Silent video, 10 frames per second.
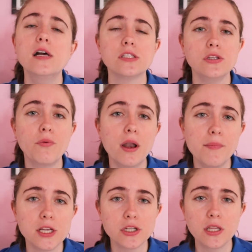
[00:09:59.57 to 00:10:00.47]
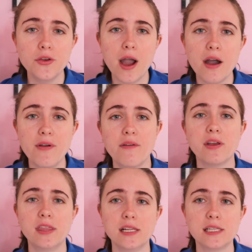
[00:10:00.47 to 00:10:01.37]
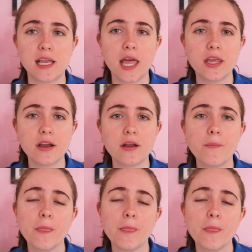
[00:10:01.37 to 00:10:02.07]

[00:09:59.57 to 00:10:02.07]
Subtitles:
So you want to make sure that you have everything together.